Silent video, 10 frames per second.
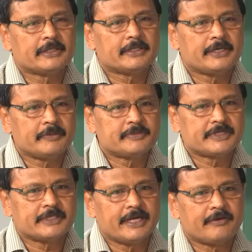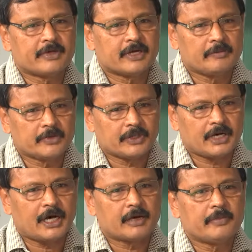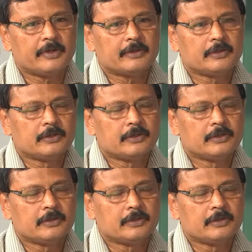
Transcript: in the deep sea, they have to come to the harbor.